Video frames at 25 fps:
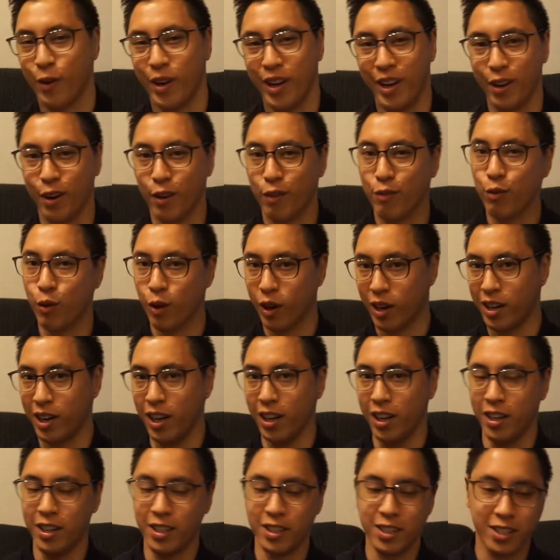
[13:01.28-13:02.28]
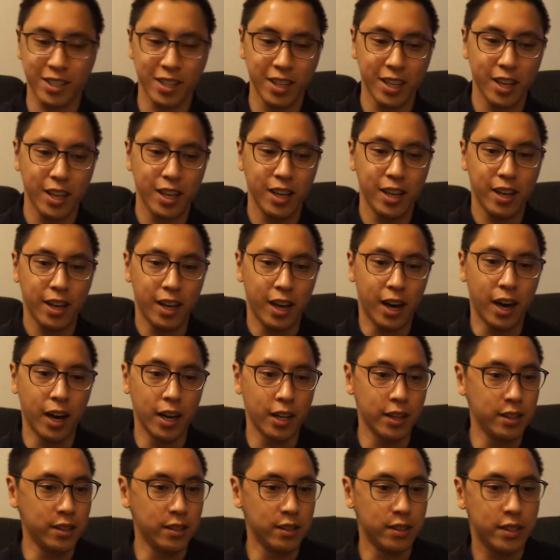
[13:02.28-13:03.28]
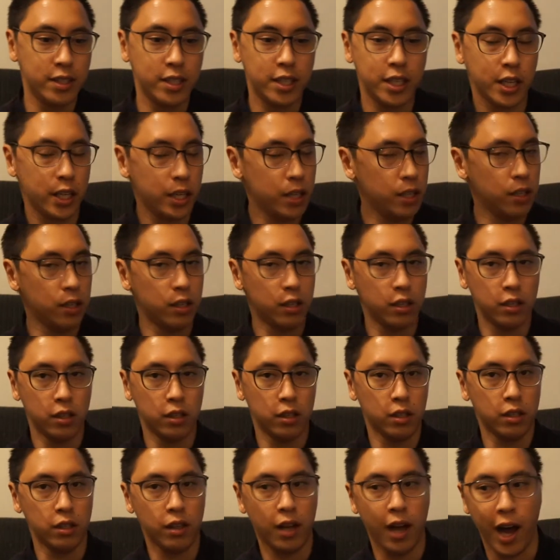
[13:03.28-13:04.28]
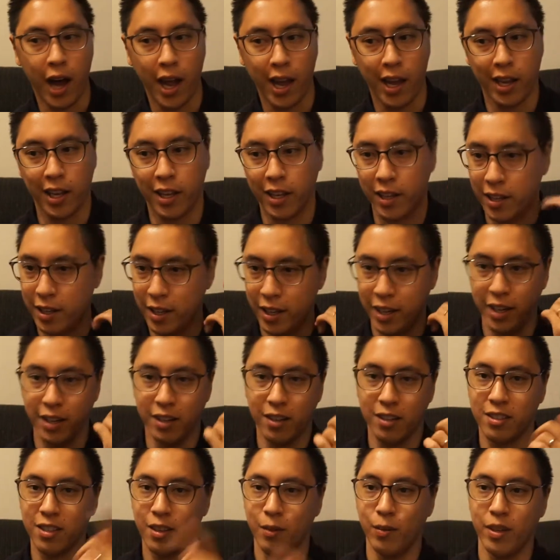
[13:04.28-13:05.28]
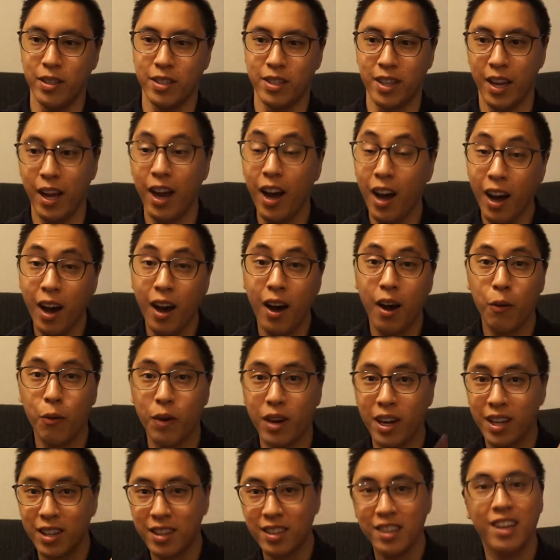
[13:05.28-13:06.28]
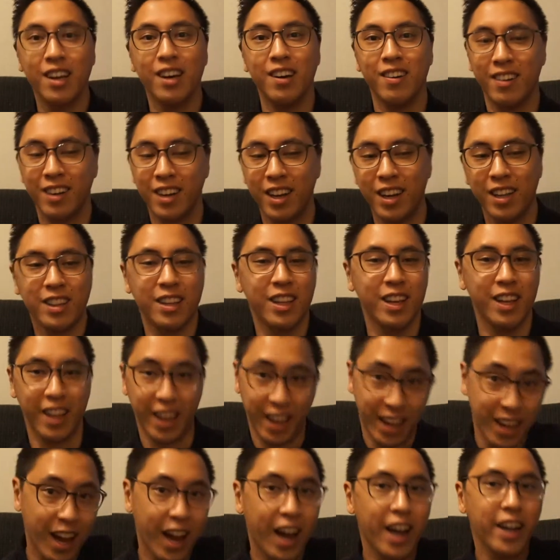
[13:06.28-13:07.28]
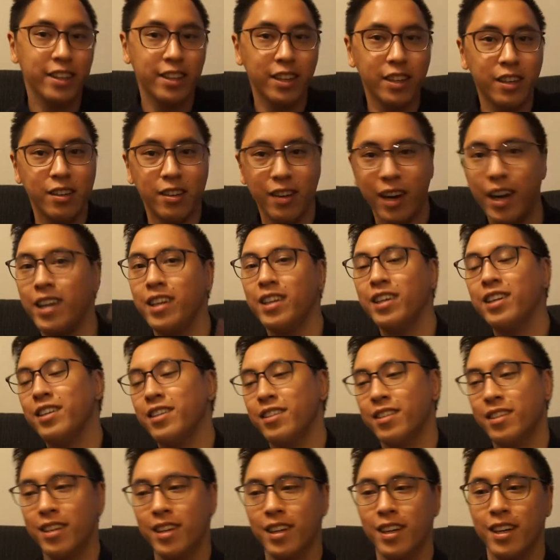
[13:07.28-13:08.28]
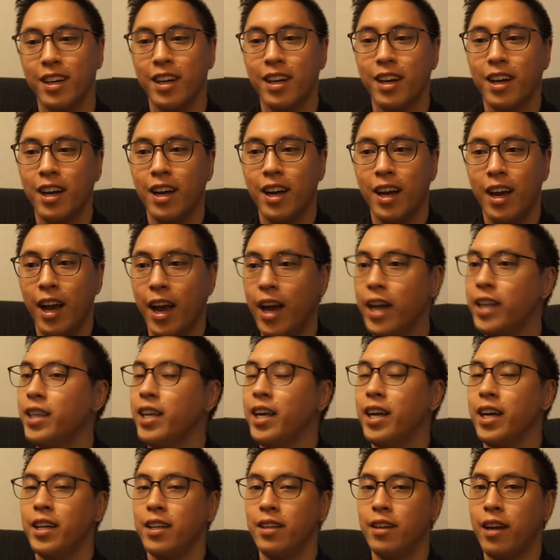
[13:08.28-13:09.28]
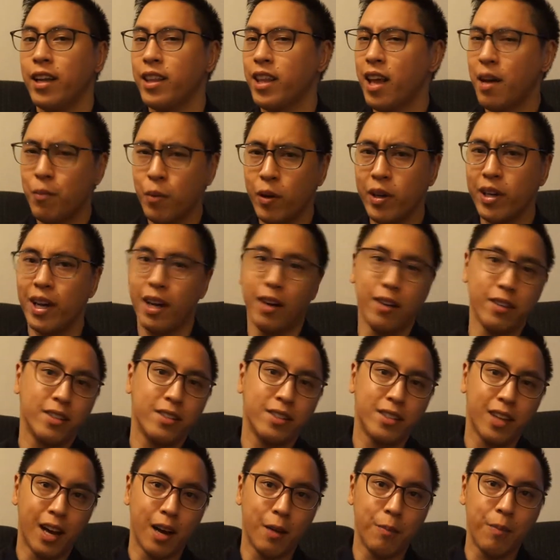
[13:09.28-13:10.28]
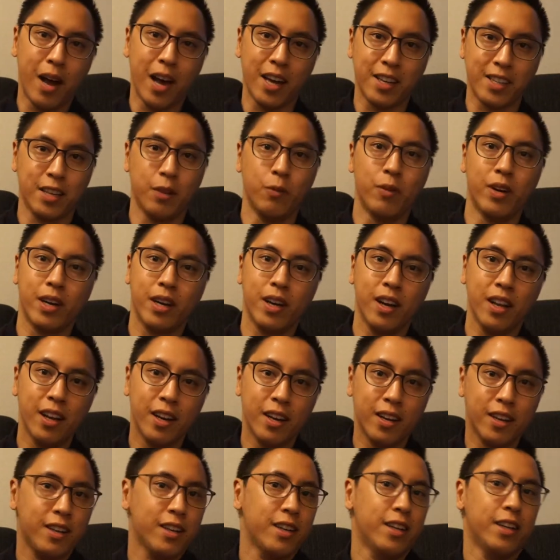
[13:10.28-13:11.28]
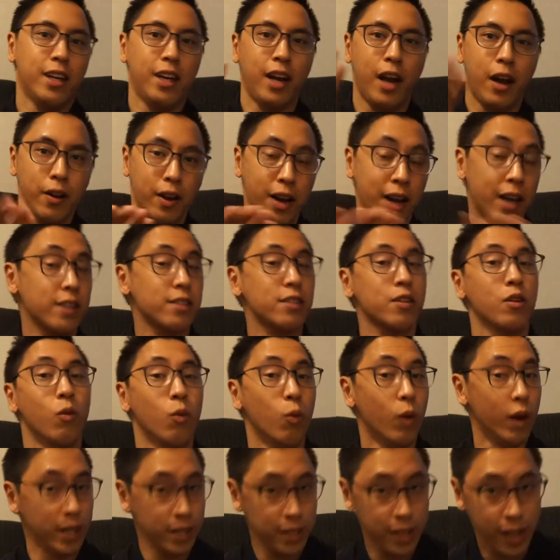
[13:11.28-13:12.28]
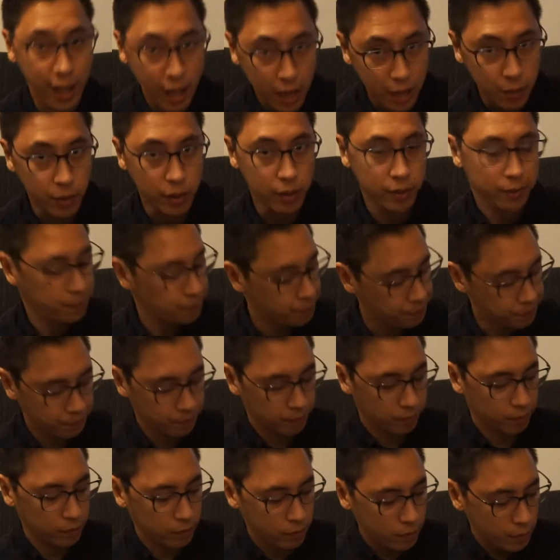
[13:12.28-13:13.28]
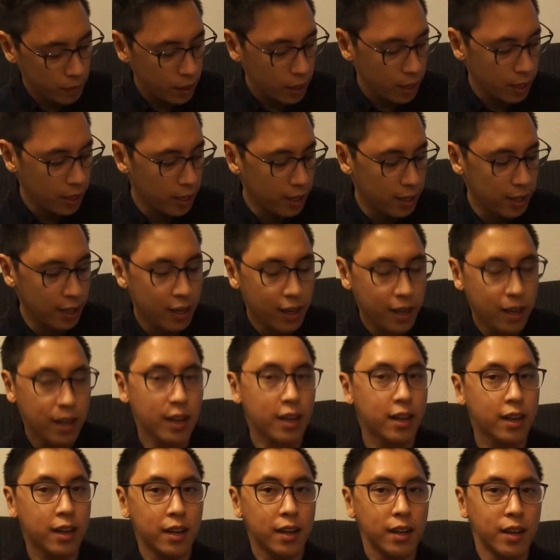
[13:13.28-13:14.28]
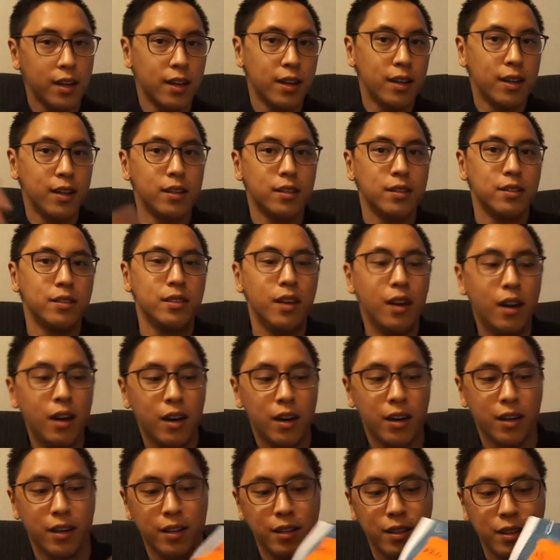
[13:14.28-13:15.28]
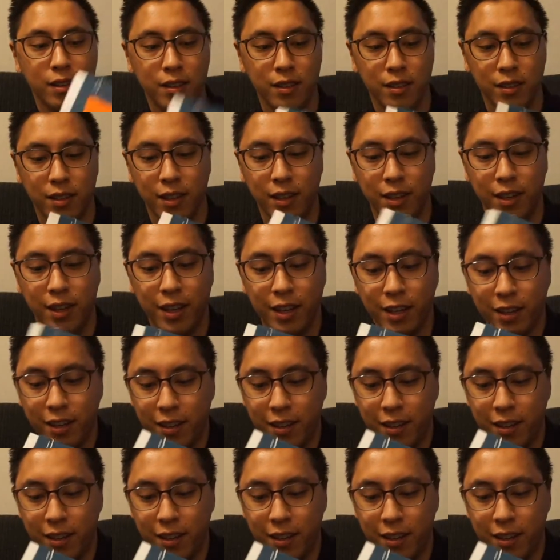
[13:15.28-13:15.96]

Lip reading: or 4 colors until I can hear someone say, wakatta, wakatta. Like, I know. And then at that point, I'll stop asking what color, and then I would ask, what animal? And dog. And then,